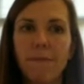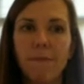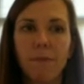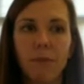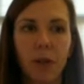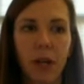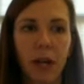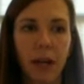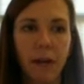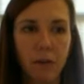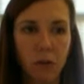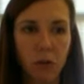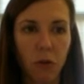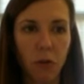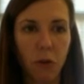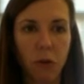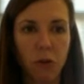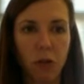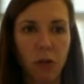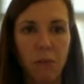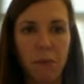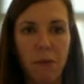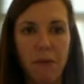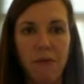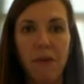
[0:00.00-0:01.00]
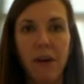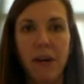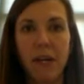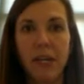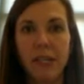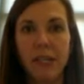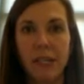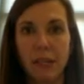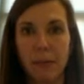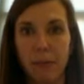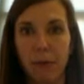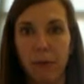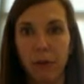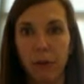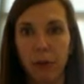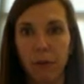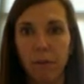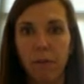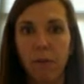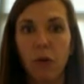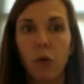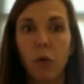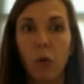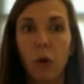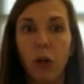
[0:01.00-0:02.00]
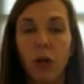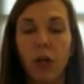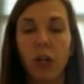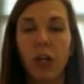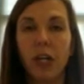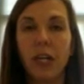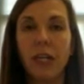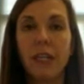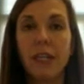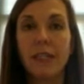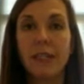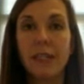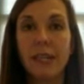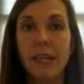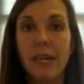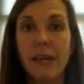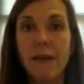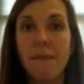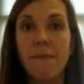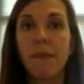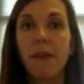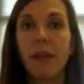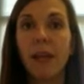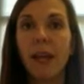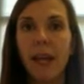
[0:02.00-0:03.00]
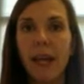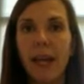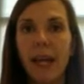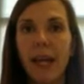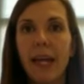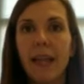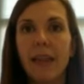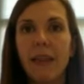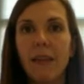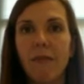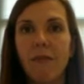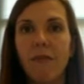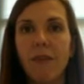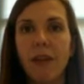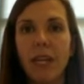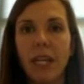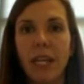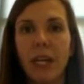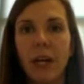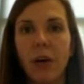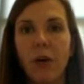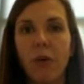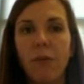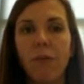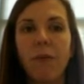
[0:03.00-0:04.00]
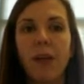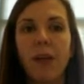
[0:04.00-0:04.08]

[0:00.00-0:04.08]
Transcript: Okay, so those are going to be very similar to what you're going to see in the video